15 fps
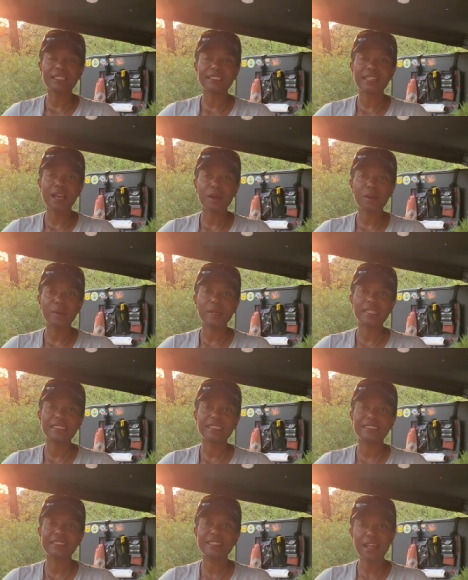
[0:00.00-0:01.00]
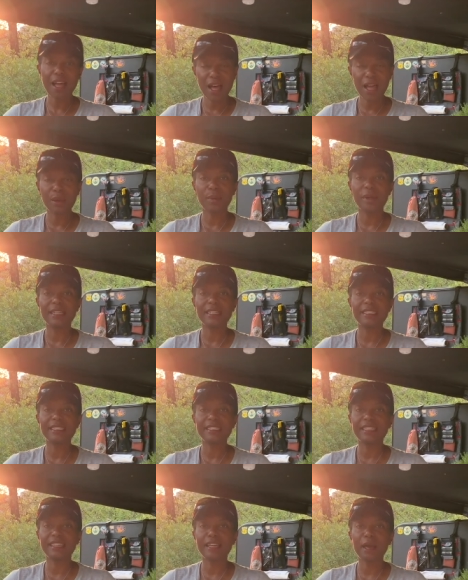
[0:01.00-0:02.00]
Skyways to Highways,
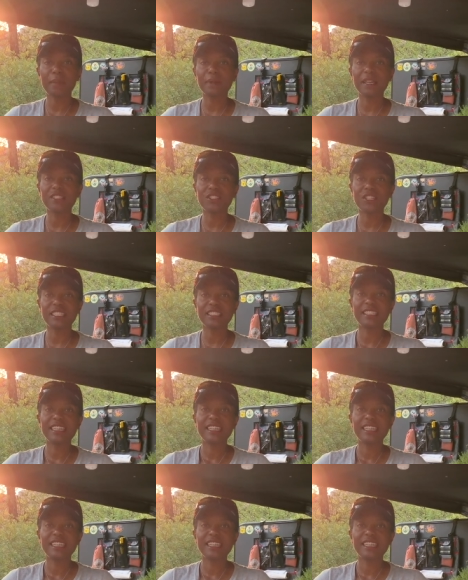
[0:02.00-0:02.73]
Camp Kitchen.